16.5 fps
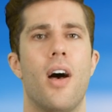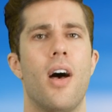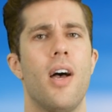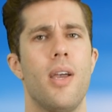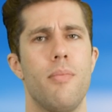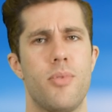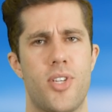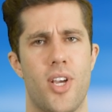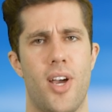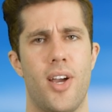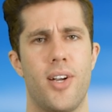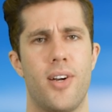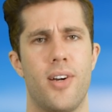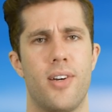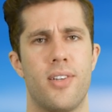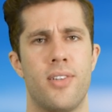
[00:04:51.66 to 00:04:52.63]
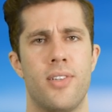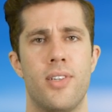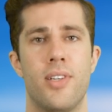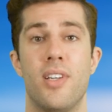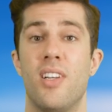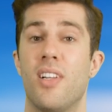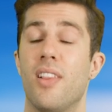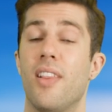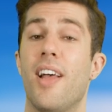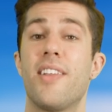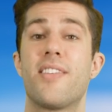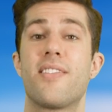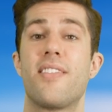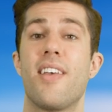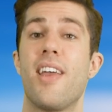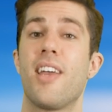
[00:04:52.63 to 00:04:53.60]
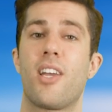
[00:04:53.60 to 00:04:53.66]
I'm tired.
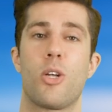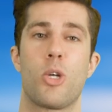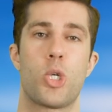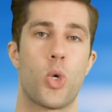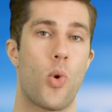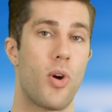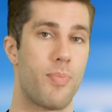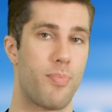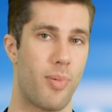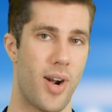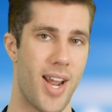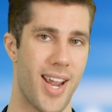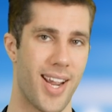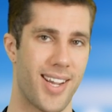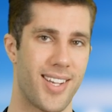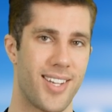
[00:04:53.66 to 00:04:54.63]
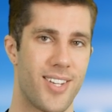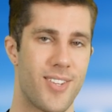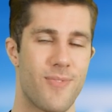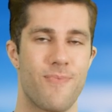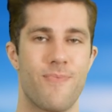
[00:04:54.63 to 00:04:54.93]
Let's take a short break.